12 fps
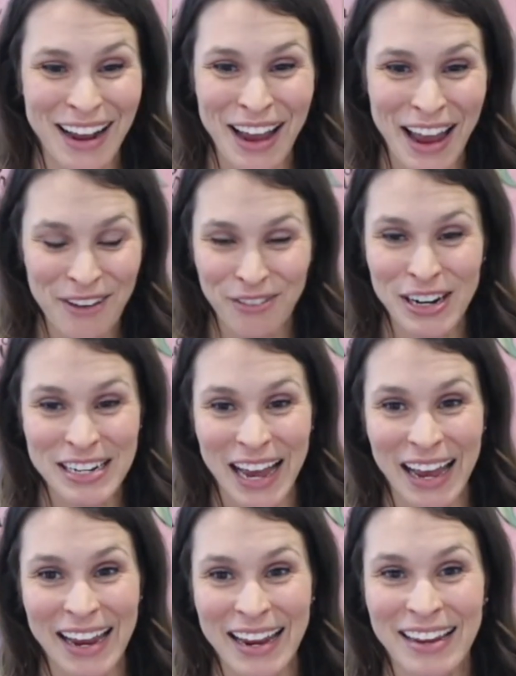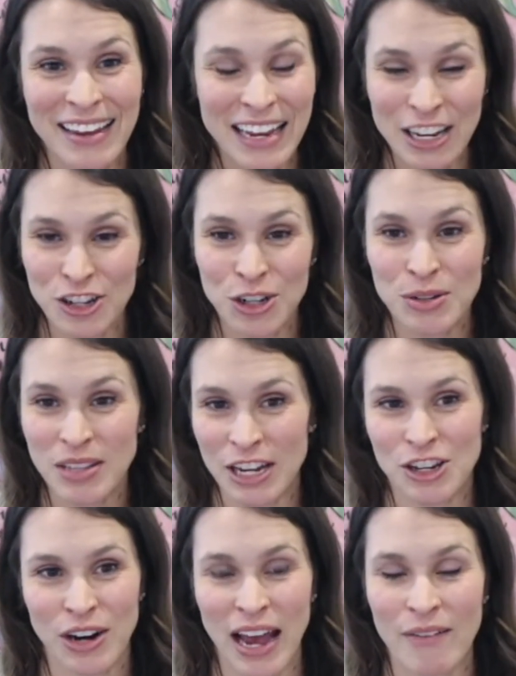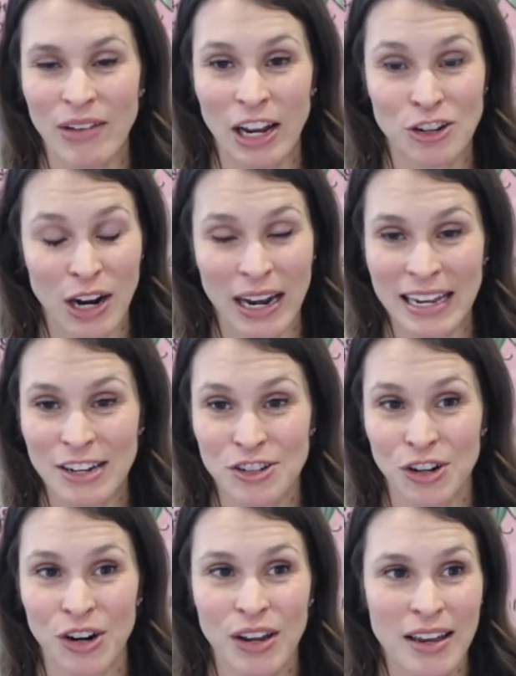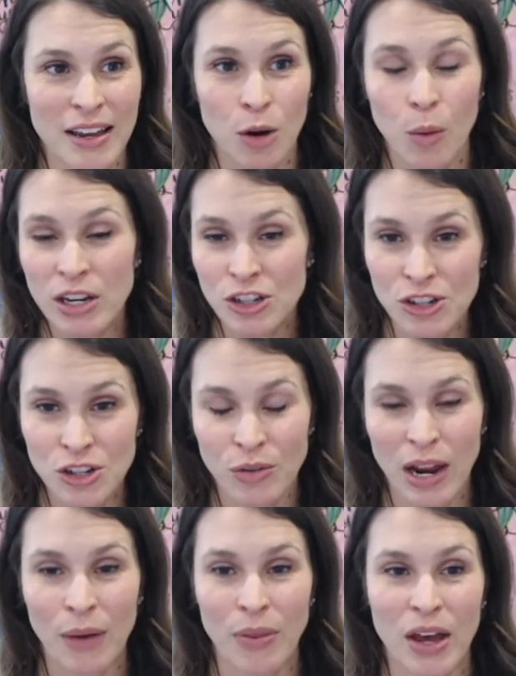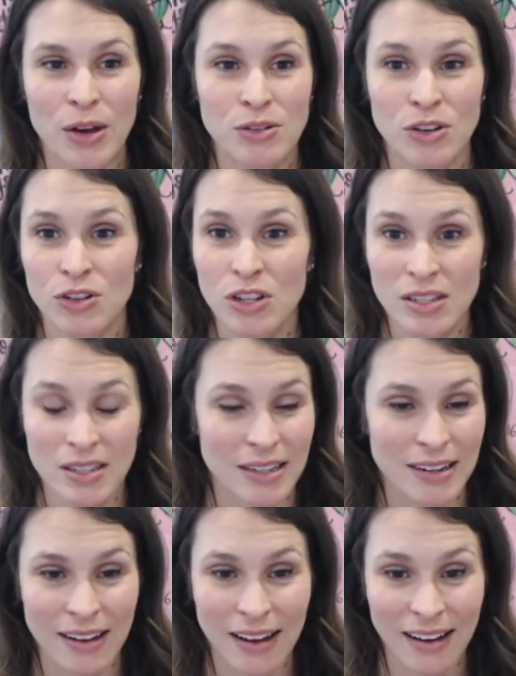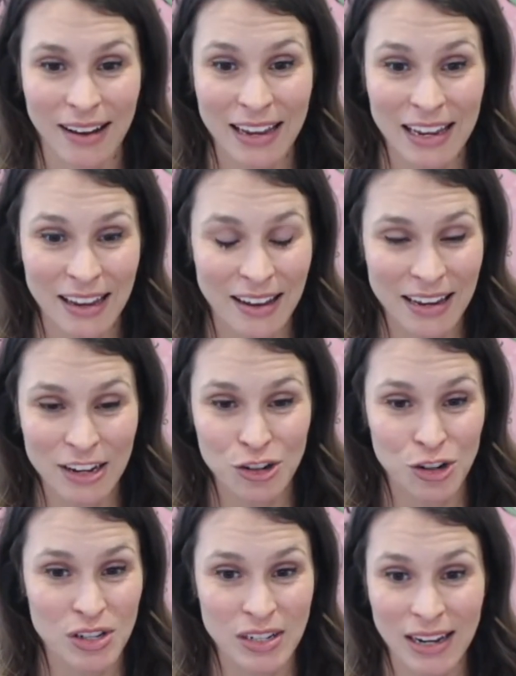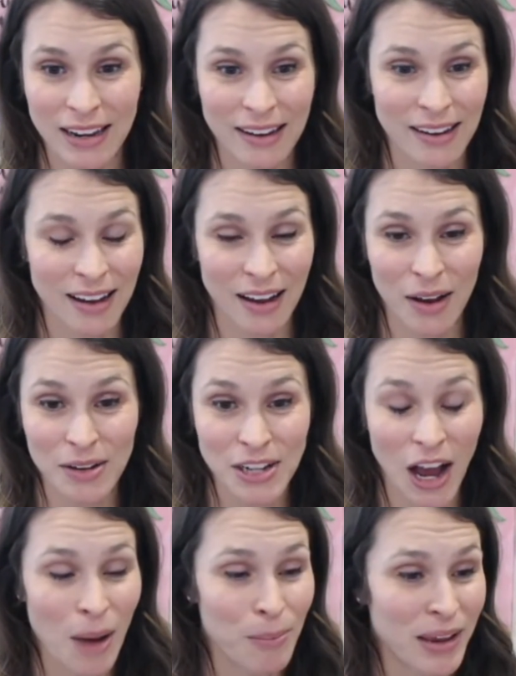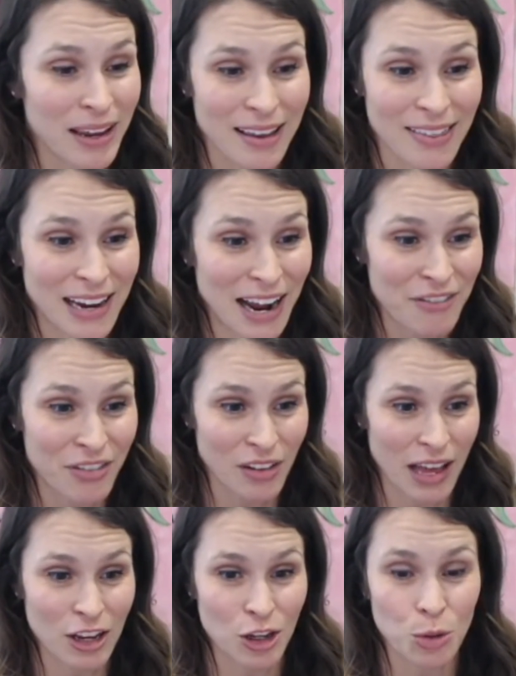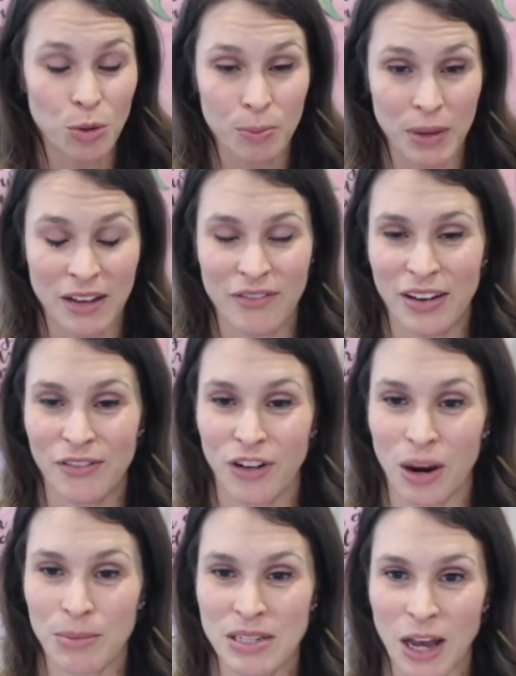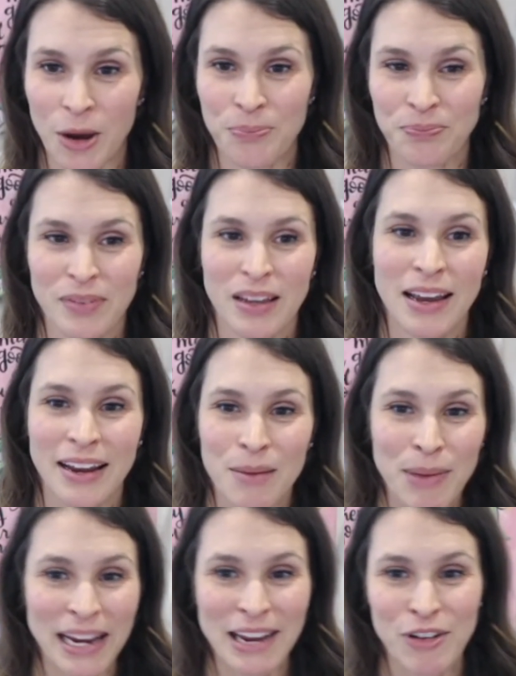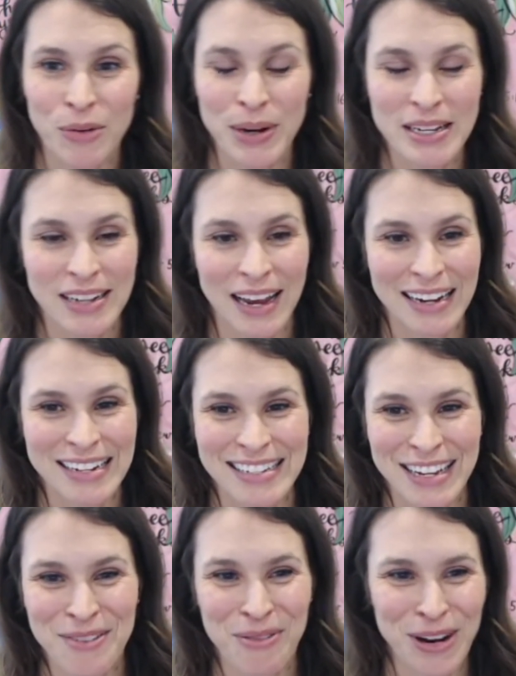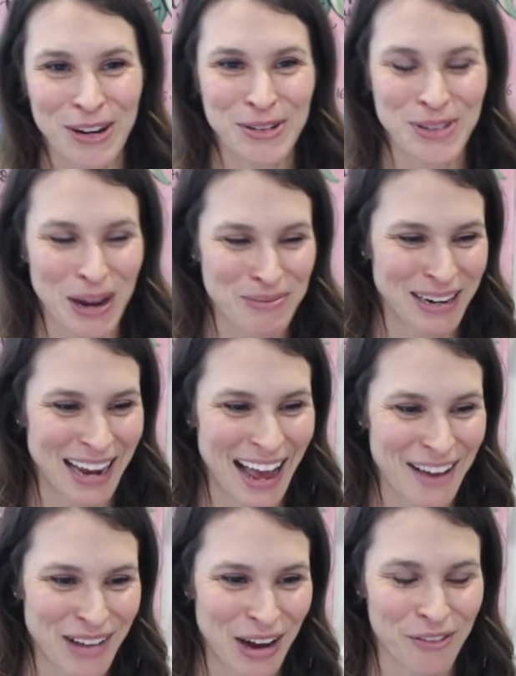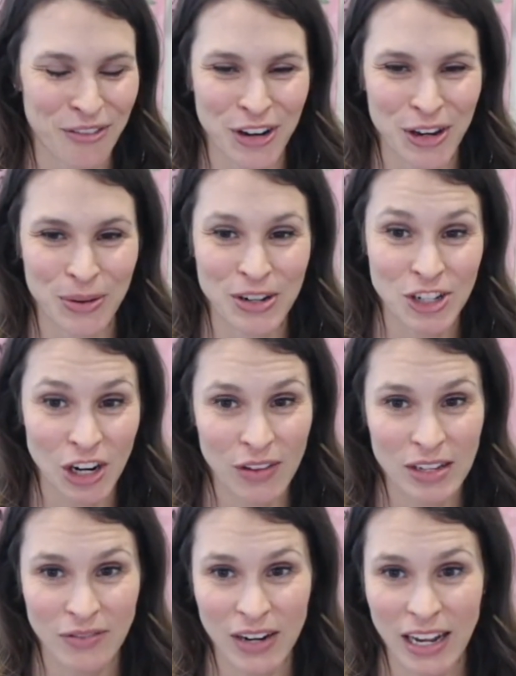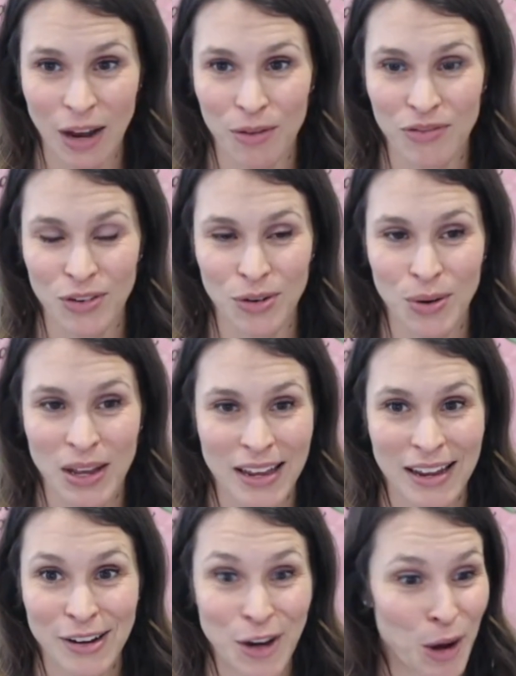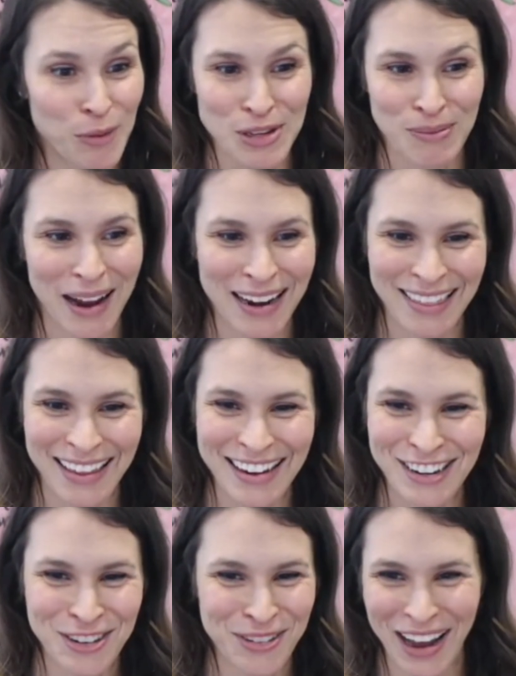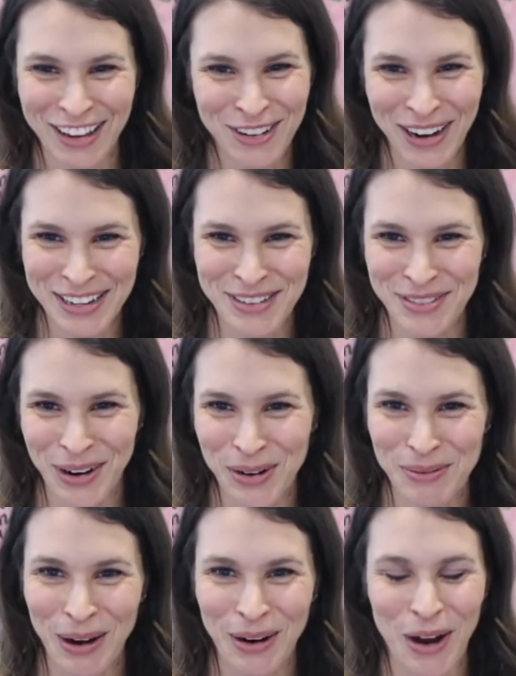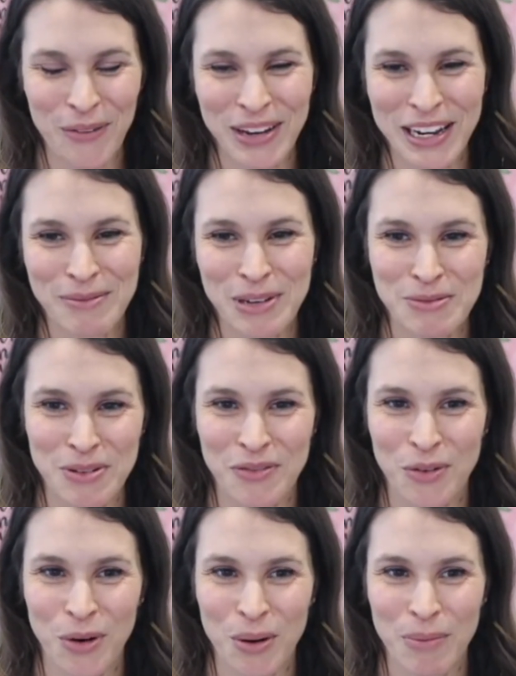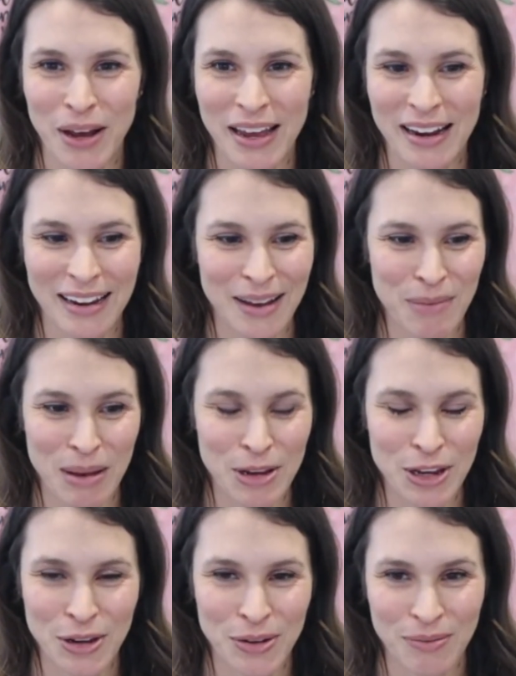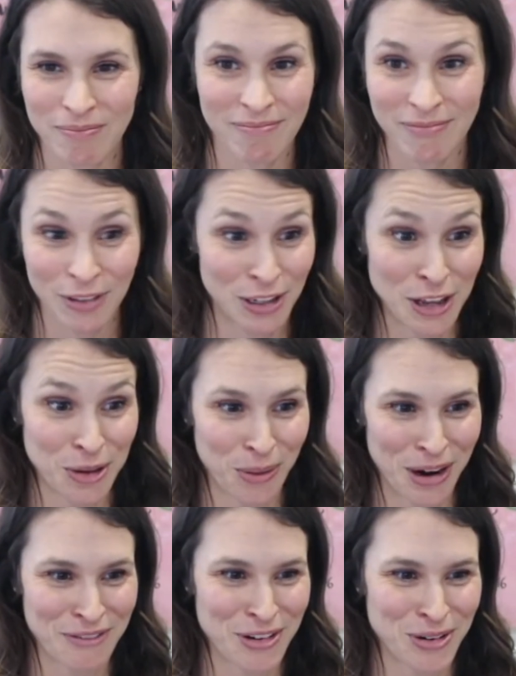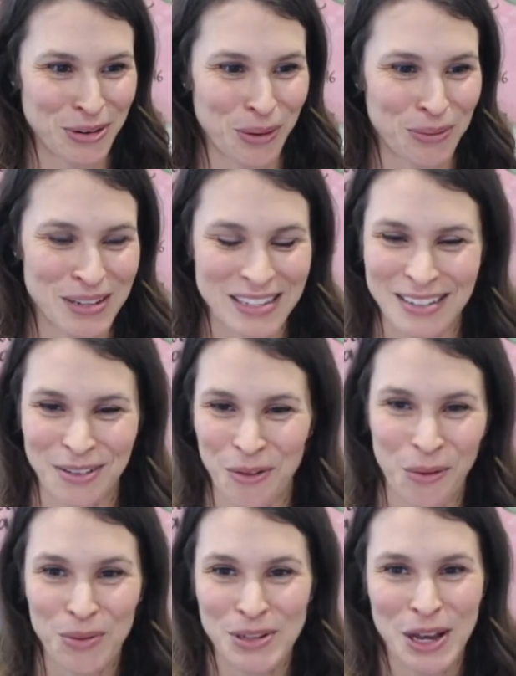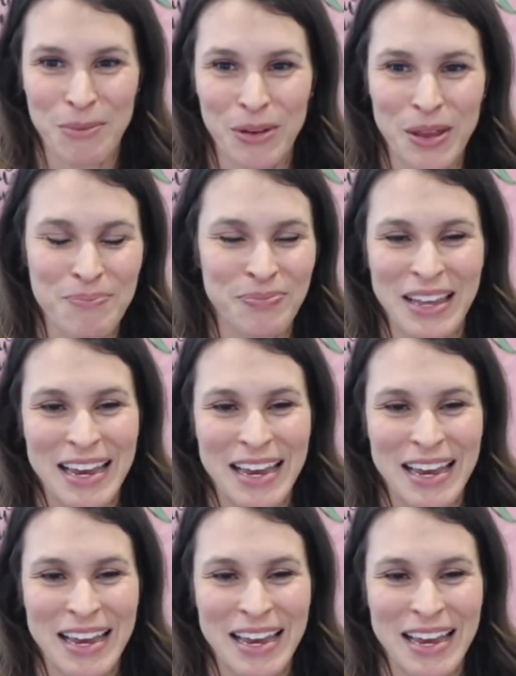Everyday issues that you're having, I try to answer questions around those, or just an interesting topic that I feel like you would benefit from. So come back every Wednesday and see what new topic I have out for you, and share this video if you know of somebody that you guys have talked about coffee enemas before, but maybe neither one of you knew what was up with them.